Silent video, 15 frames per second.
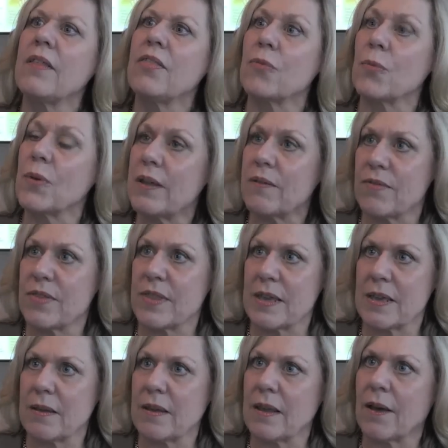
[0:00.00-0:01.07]
Three of
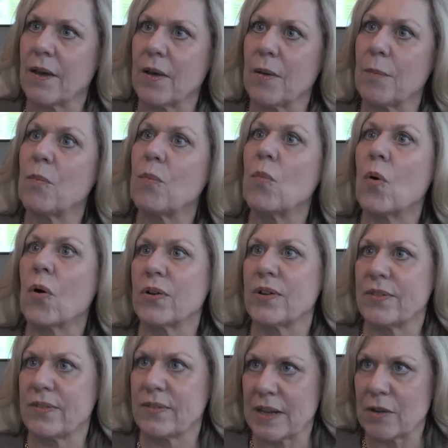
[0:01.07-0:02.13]
the more
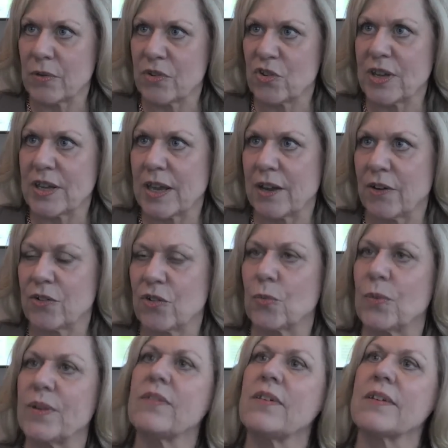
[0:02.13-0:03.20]
distinguishing
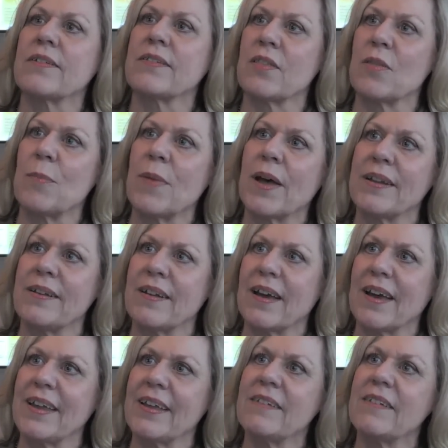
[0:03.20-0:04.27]
characteristics of the mind
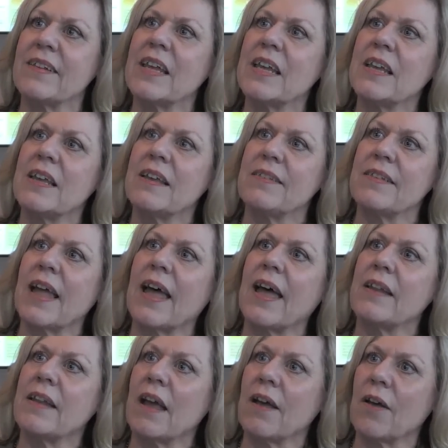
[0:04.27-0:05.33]
diet is
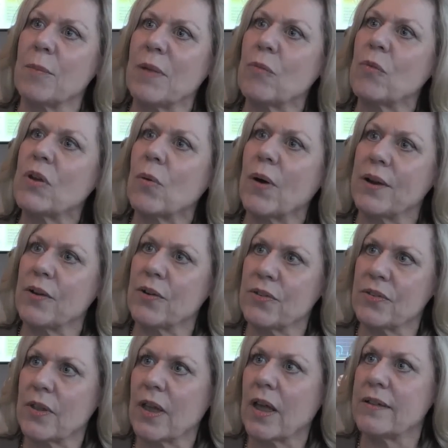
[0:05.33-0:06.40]
that it
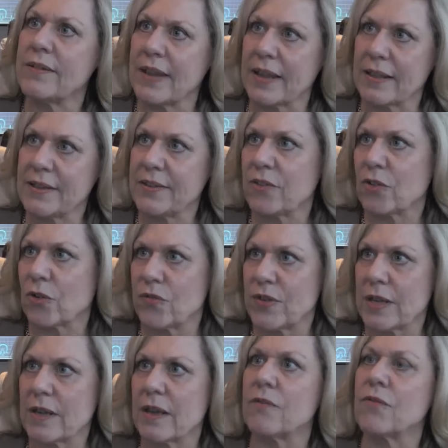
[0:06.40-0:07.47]
requires a daily
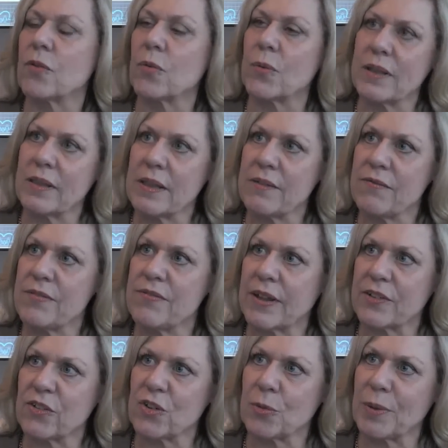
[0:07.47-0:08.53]
serving of green leafy
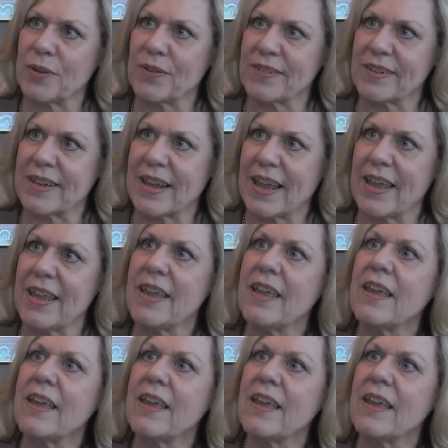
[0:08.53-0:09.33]
vegetables a day,